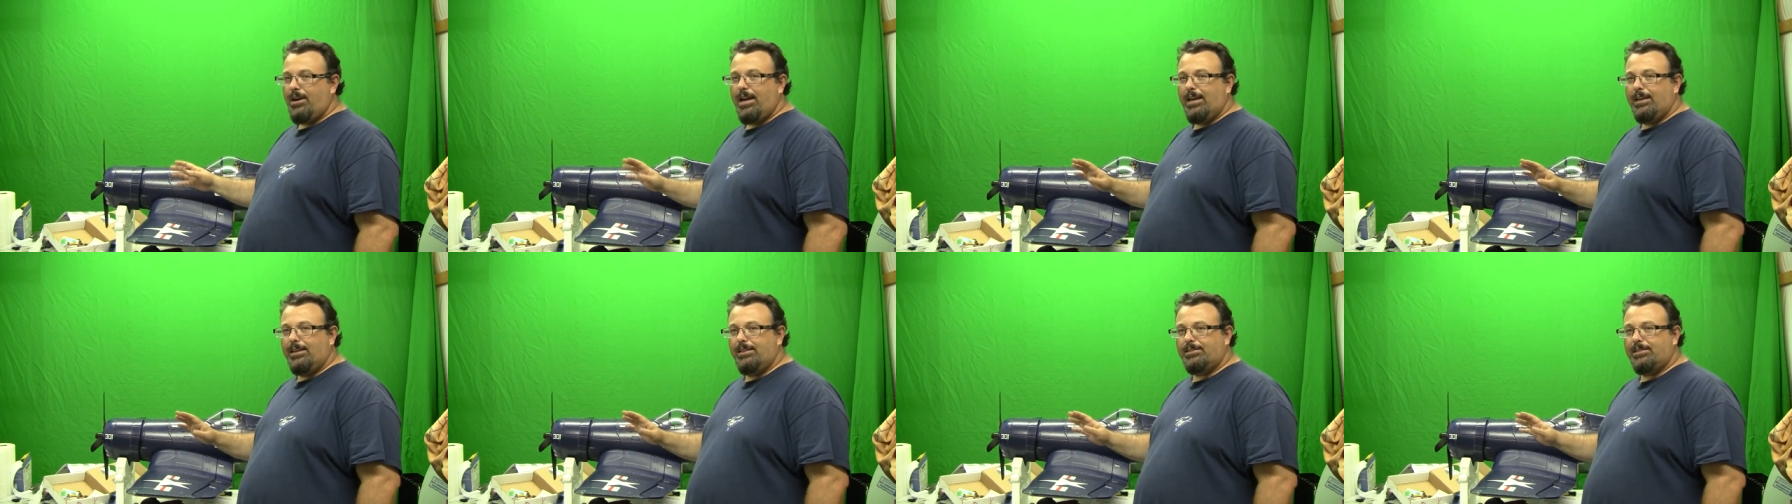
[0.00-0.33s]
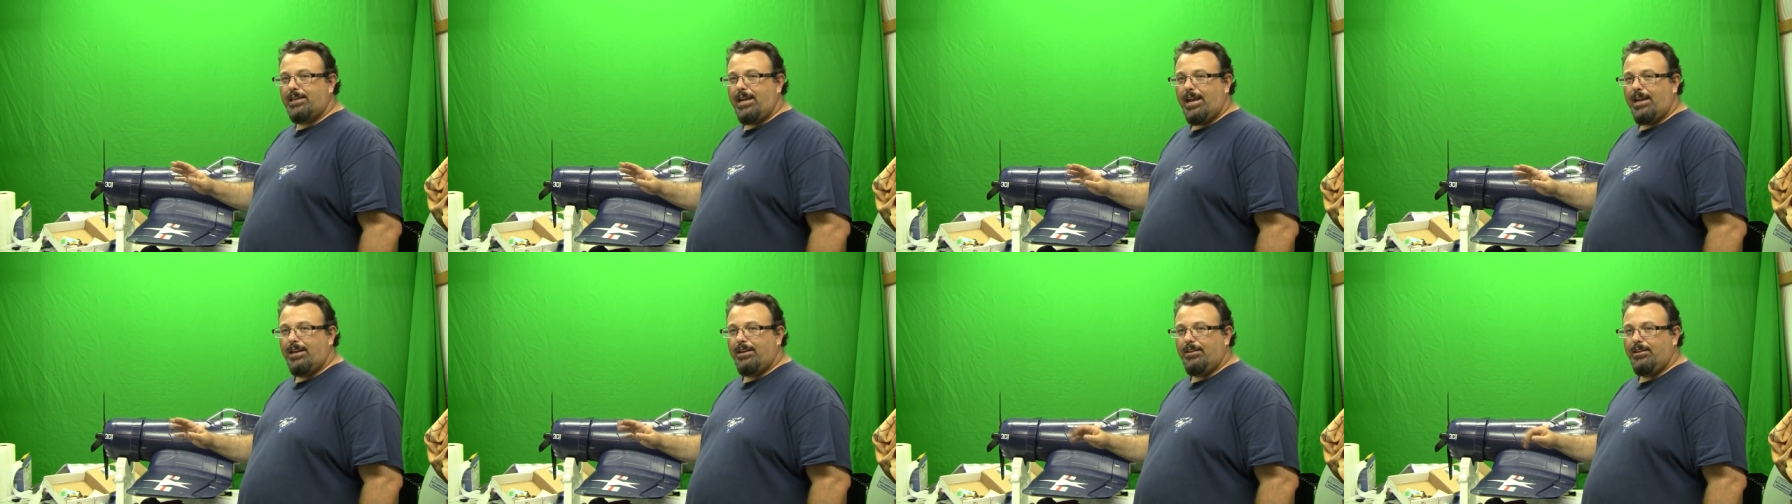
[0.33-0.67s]
I had to
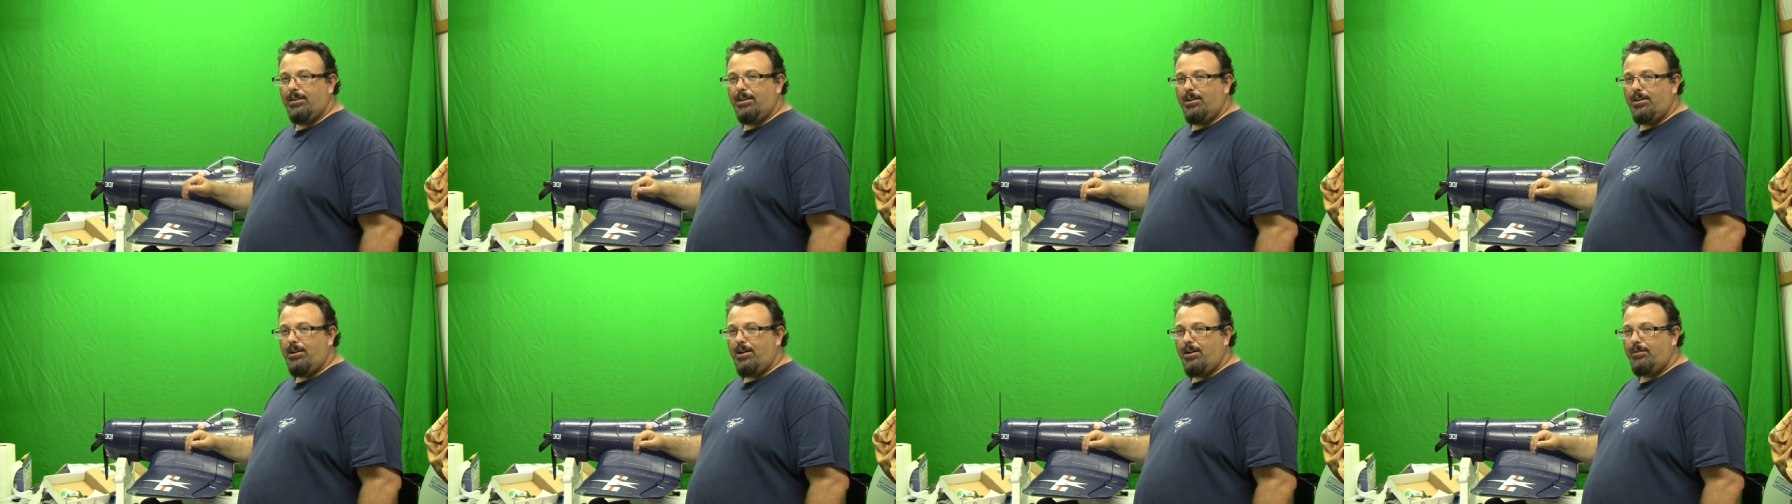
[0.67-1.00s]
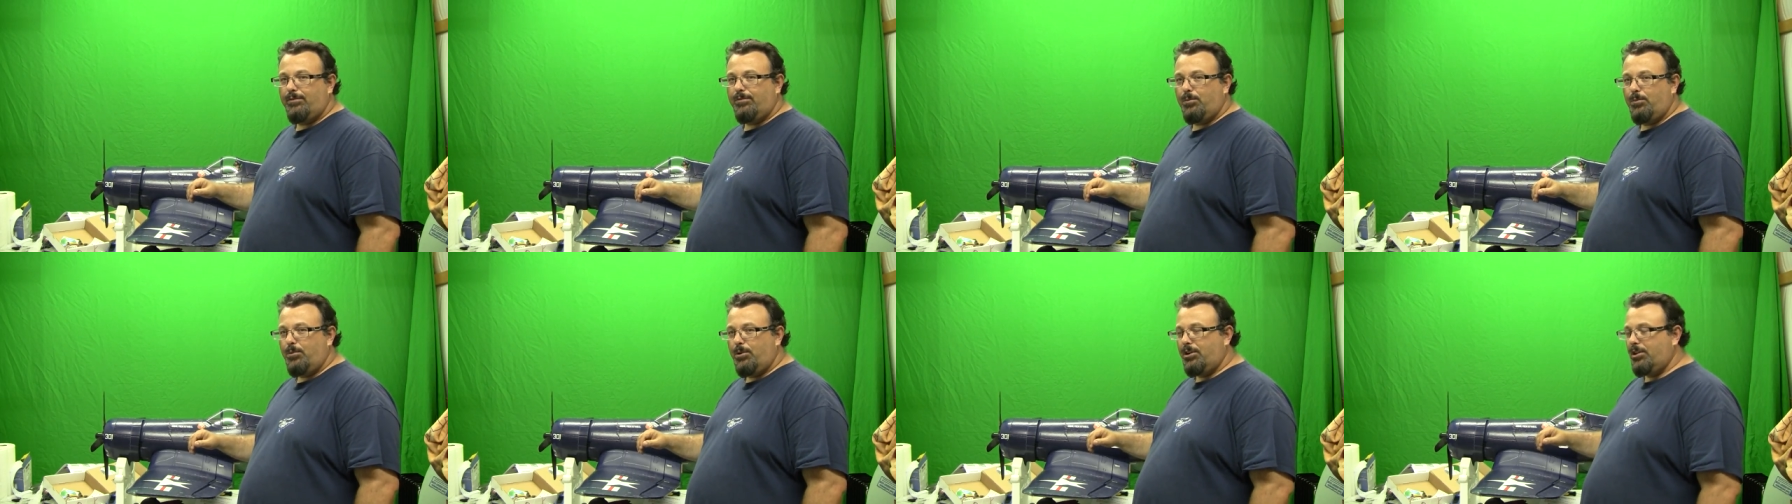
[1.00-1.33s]
sand a little
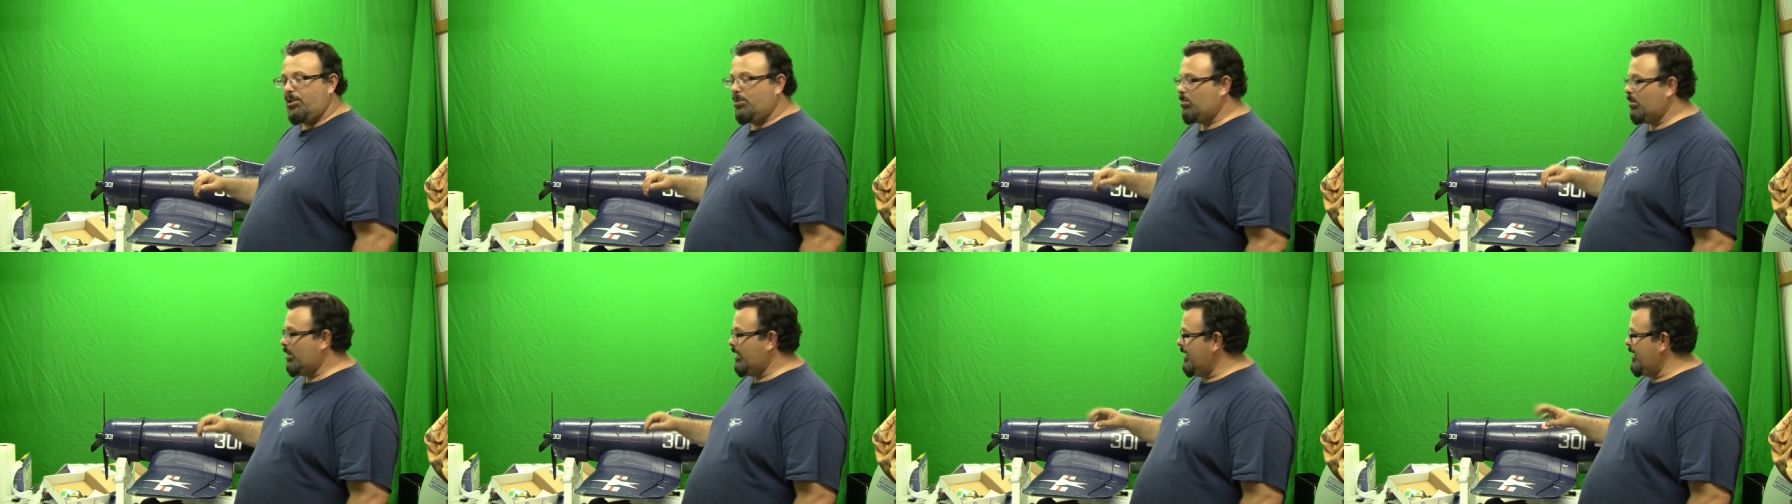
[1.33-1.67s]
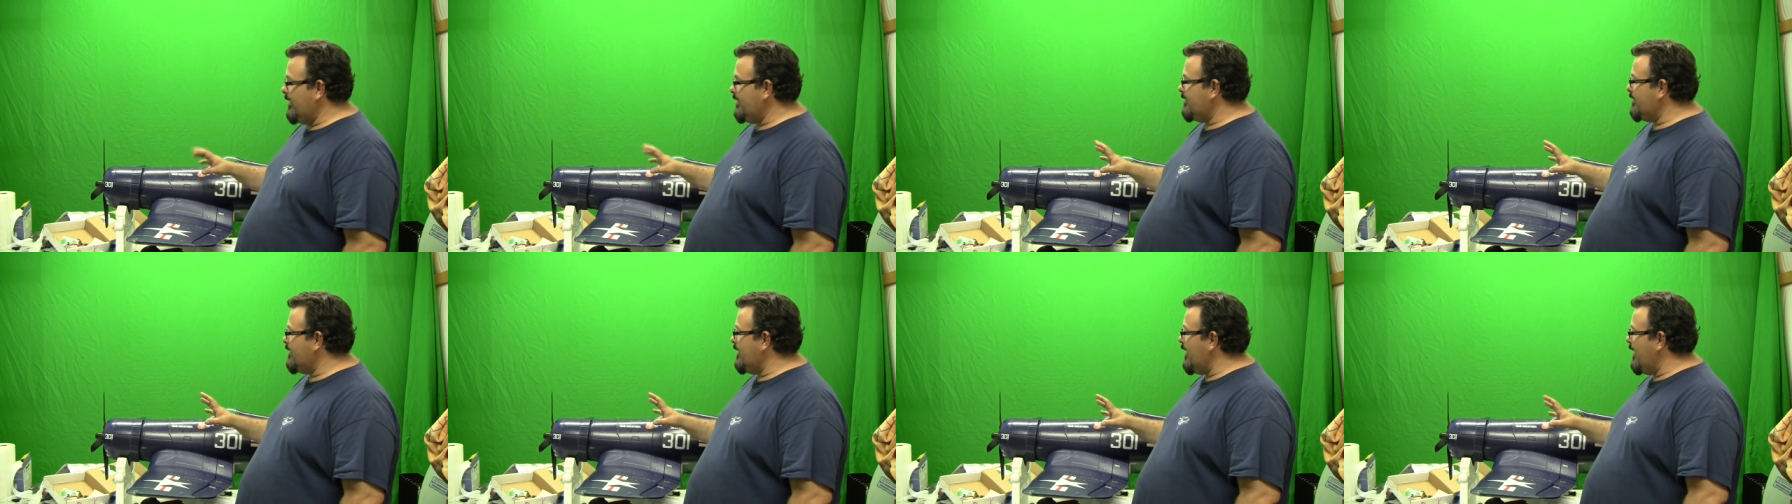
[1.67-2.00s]
off of one of the
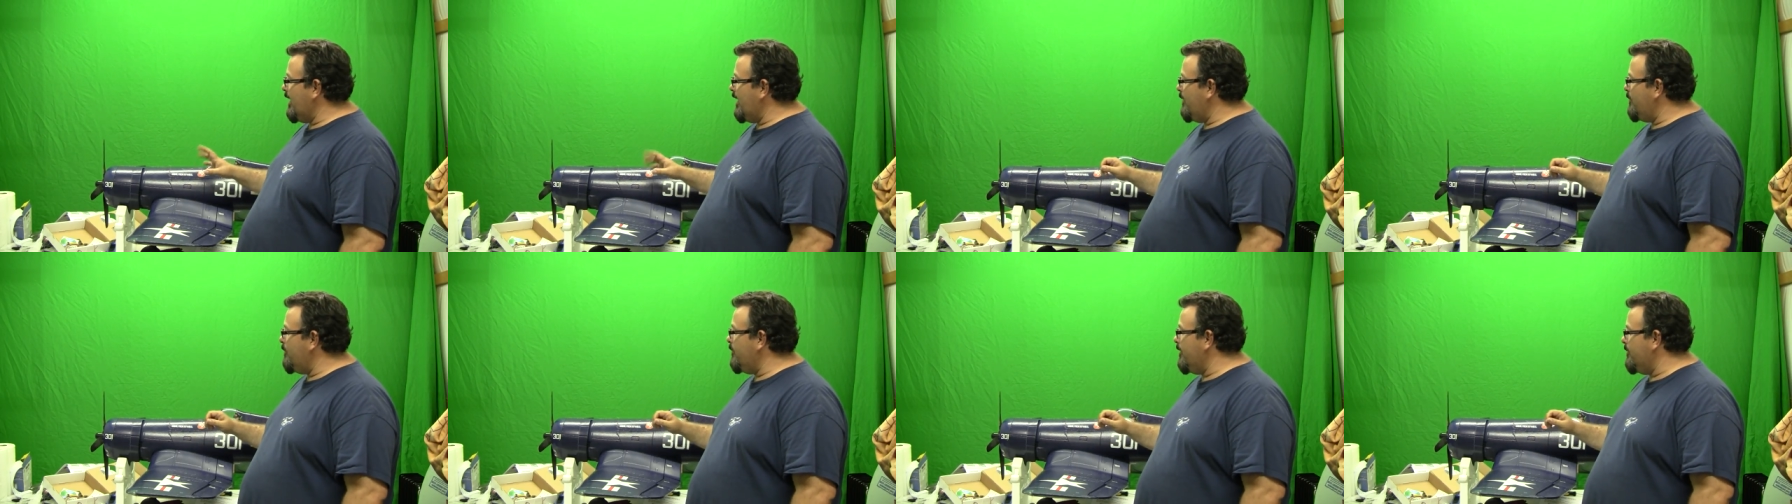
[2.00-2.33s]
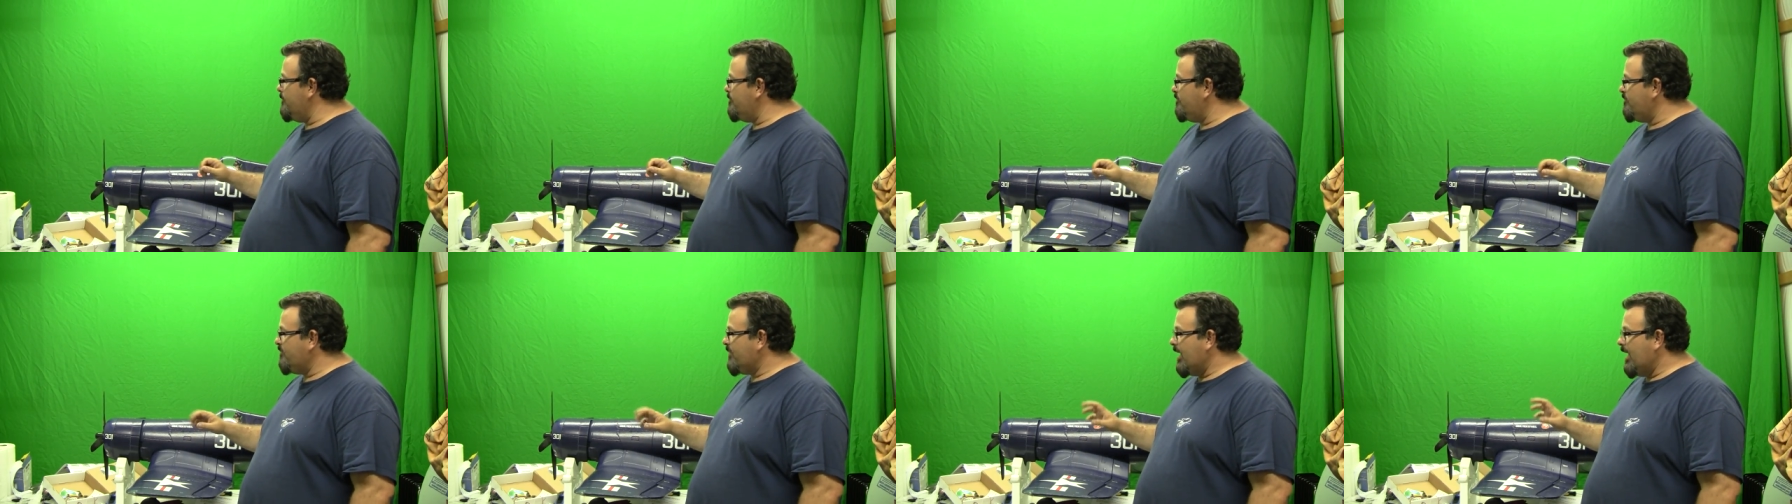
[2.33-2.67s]
blades to get it,
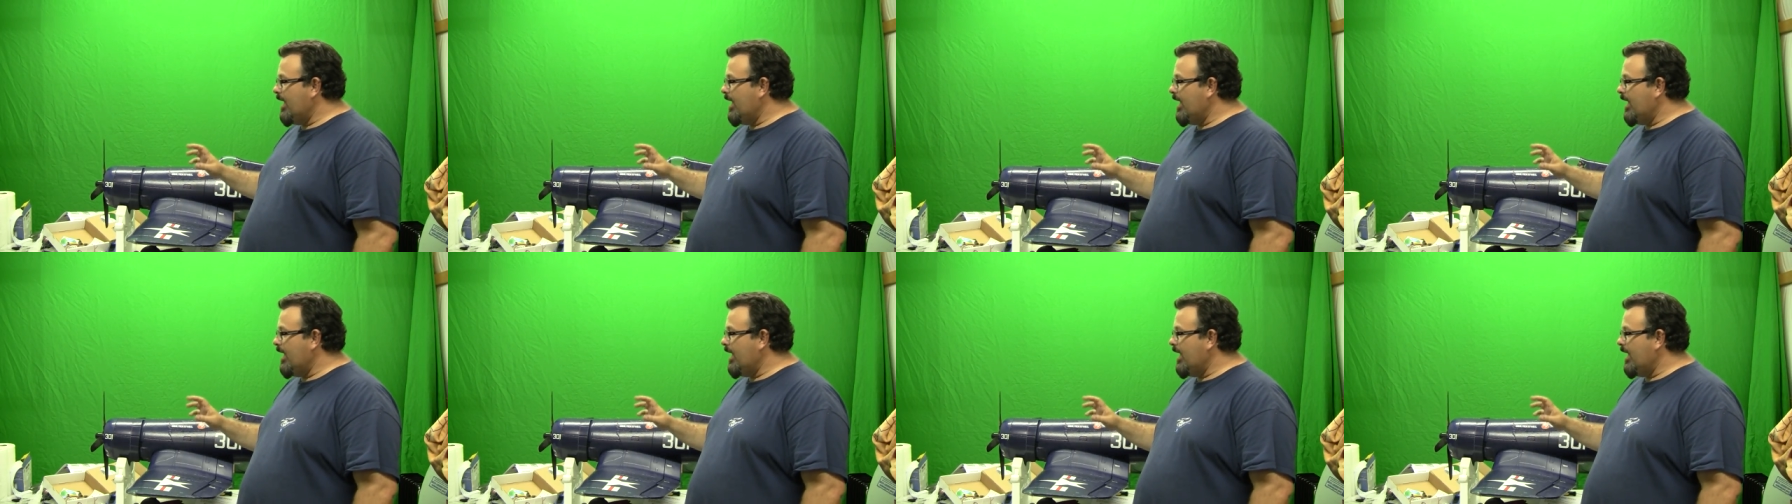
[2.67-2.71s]
but